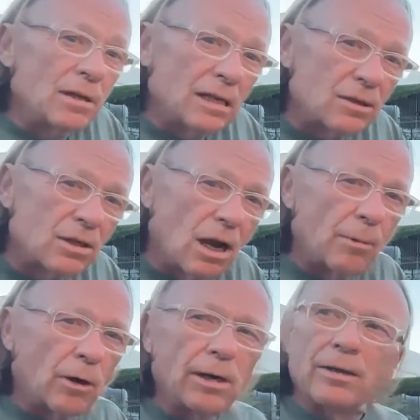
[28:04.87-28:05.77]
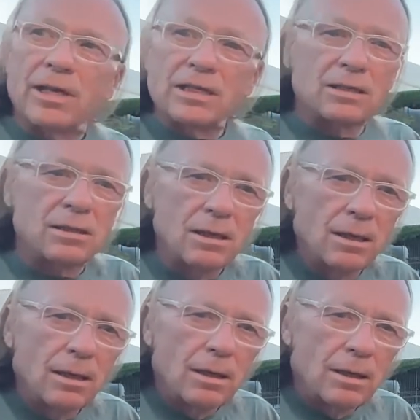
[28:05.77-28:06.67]
this summer, and this is
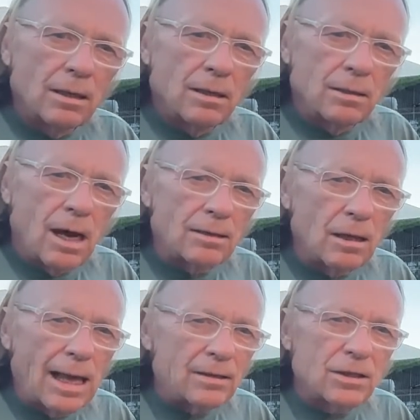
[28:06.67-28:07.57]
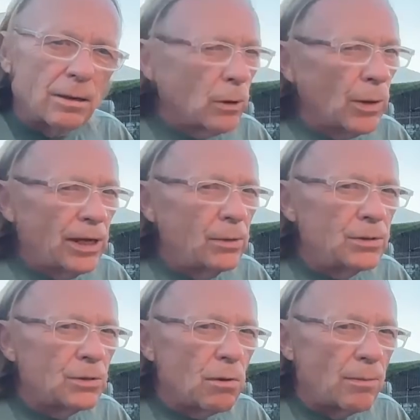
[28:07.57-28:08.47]
not the last summer we
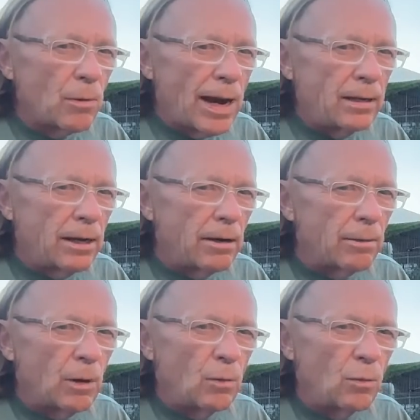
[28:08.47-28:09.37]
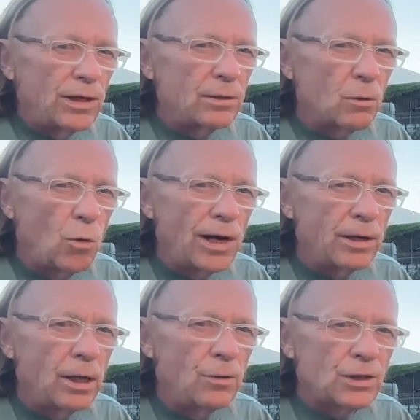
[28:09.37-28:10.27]
used the rubber rain gear, but we quit
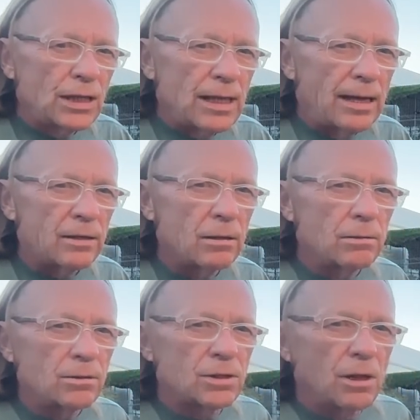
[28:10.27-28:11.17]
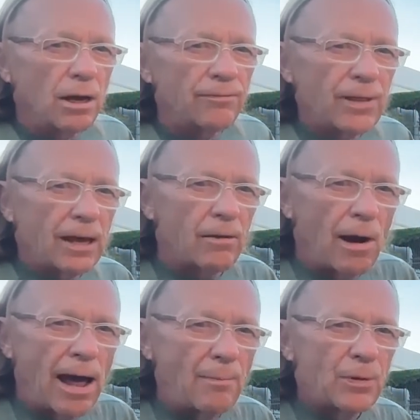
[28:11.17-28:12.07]
using that stuff, that
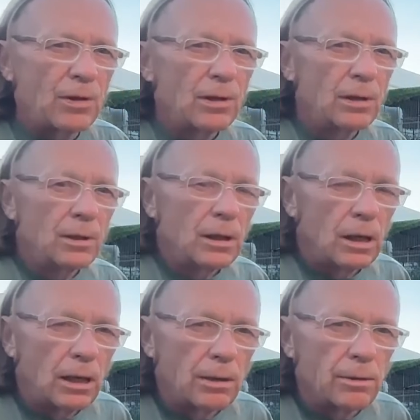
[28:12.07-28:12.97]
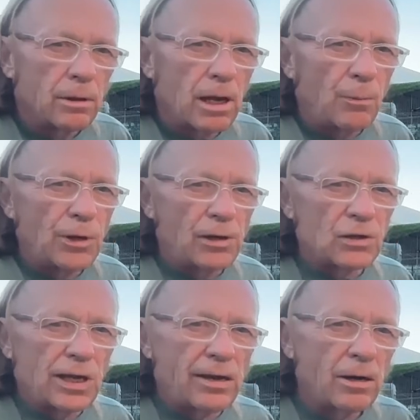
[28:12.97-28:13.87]
crap, a couple of years
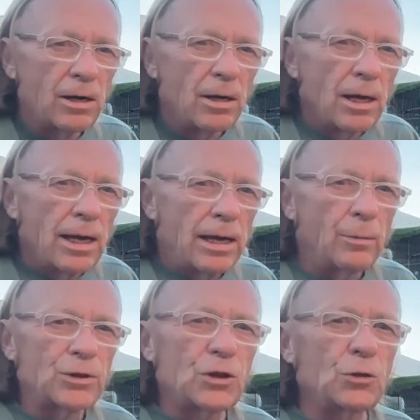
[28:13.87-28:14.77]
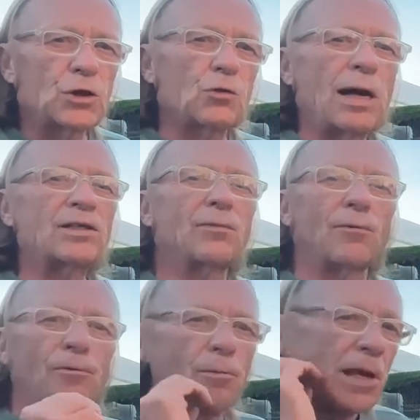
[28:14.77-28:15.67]
later. It was too stressful
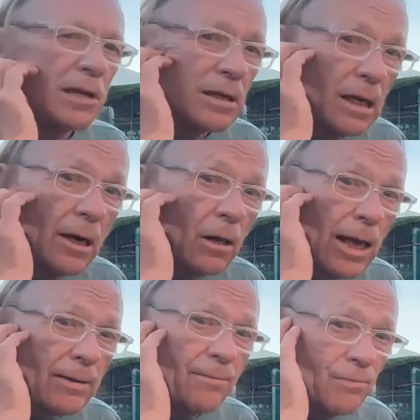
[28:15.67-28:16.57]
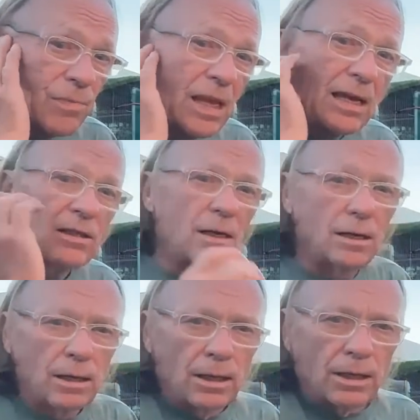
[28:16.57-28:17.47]
for me, like as a
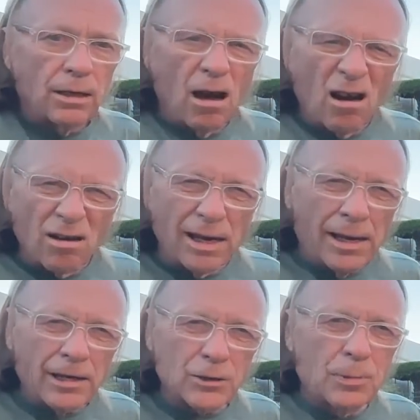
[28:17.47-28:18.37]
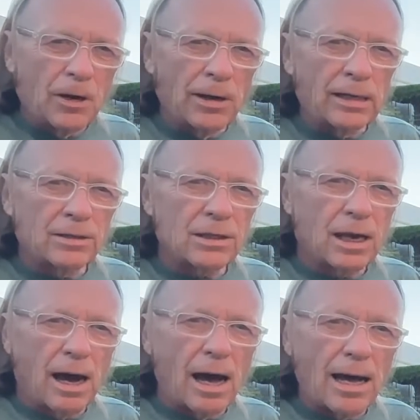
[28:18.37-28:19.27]
young, inexperienced
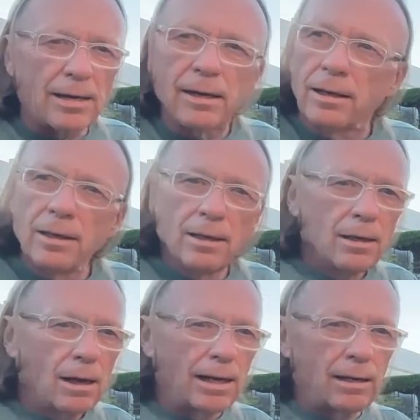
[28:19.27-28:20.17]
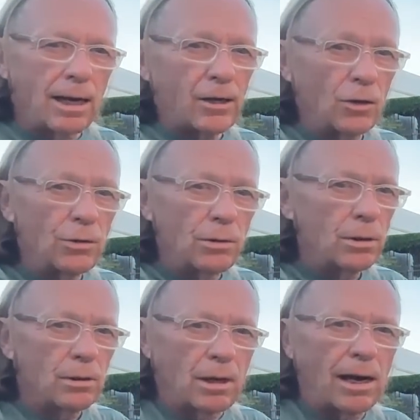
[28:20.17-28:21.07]
guide, I couldn't.
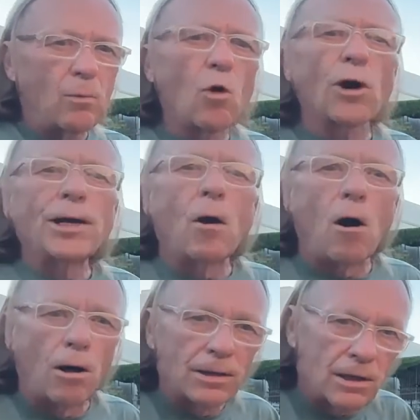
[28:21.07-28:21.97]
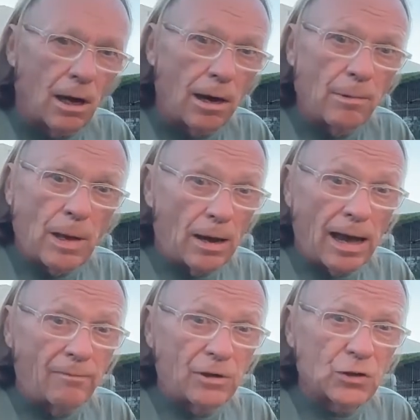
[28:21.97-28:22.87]
I worried all the time about
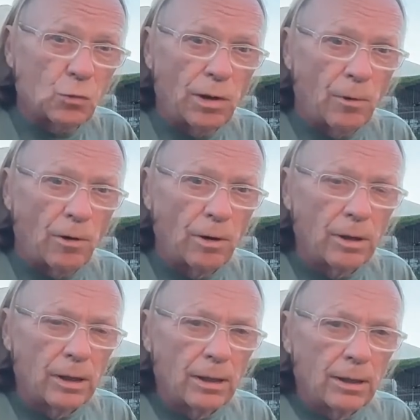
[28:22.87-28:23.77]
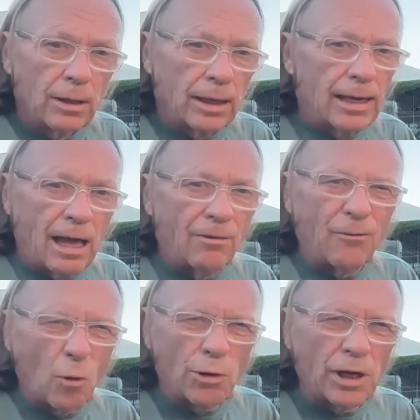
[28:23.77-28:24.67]
having a swimmer. In
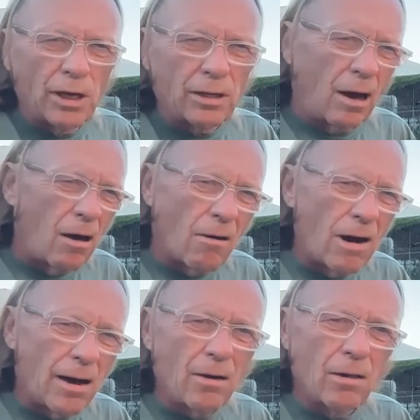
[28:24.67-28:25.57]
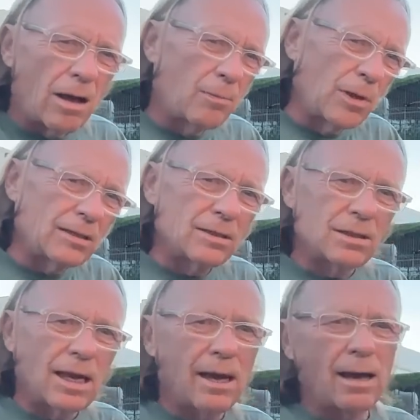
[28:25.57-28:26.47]
California, Colorado, a lot of places,
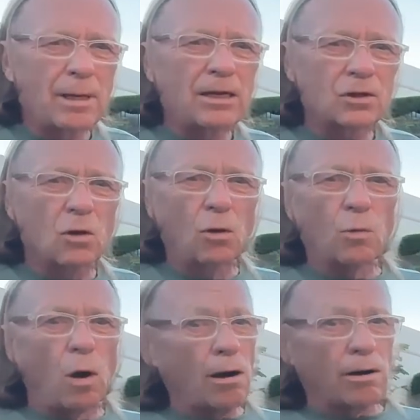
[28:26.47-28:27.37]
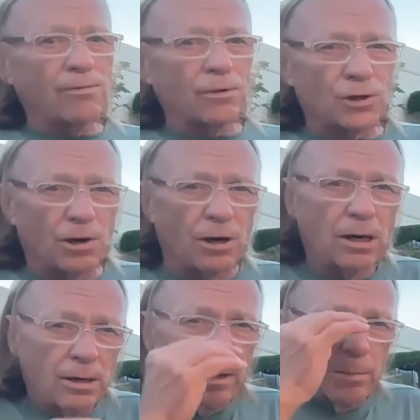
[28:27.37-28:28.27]
yeah, I mean, it's cold water for sure.
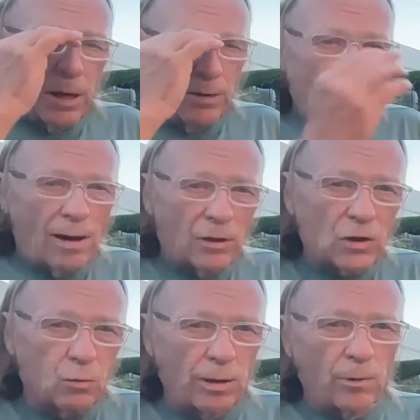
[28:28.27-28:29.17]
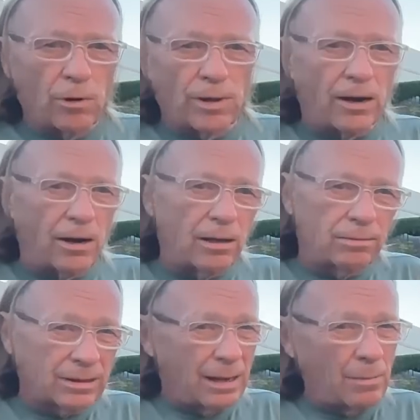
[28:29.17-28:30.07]
But if you have a swimmer there,
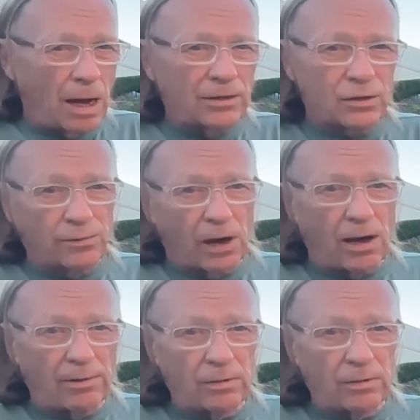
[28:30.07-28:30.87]
they might survive.